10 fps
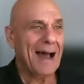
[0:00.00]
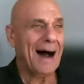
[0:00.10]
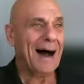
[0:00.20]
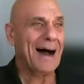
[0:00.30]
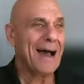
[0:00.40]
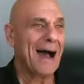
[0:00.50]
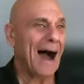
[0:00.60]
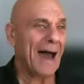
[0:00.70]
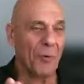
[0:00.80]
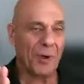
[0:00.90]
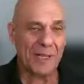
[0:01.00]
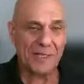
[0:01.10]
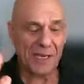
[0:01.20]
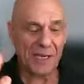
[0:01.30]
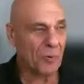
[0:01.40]
Uh, I don't want
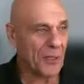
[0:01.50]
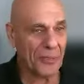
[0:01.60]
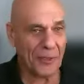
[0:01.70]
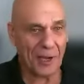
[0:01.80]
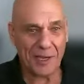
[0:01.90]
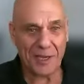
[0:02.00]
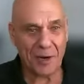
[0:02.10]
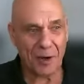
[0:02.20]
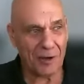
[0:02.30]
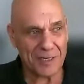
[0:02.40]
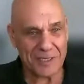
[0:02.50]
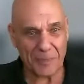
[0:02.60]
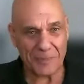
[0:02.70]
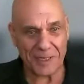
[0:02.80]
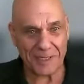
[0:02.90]
to deal with uh, you know a
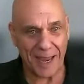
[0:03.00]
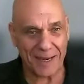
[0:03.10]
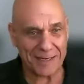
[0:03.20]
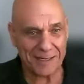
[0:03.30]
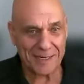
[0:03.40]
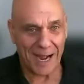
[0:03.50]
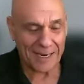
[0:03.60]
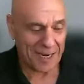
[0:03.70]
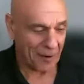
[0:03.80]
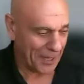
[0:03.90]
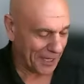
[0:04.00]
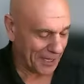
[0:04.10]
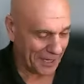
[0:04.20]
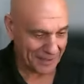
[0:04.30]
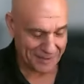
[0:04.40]
septic tank uh, guy coming
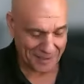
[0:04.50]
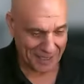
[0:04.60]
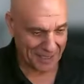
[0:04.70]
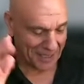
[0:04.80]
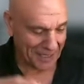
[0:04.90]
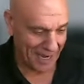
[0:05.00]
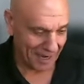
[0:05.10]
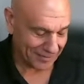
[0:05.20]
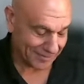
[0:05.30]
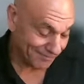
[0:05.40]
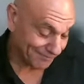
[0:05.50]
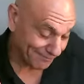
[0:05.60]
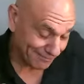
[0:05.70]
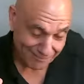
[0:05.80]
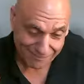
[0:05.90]
in and cleaning it out.
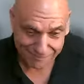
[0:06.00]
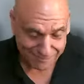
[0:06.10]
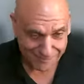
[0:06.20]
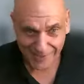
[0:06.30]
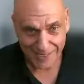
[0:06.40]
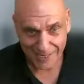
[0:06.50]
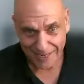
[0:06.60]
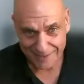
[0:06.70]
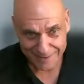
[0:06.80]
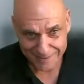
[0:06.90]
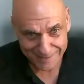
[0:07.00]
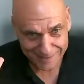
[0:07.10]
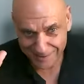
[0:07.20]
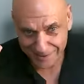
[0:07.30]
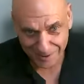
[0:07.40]
Again,
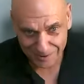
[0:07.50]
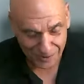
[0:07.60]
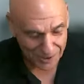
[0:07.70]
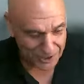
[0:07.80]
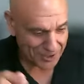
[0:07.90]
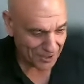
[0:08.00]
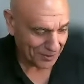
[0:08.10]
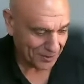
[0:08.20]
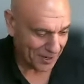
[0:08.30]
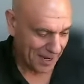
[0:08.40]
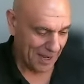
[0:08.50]
you know, to each his own.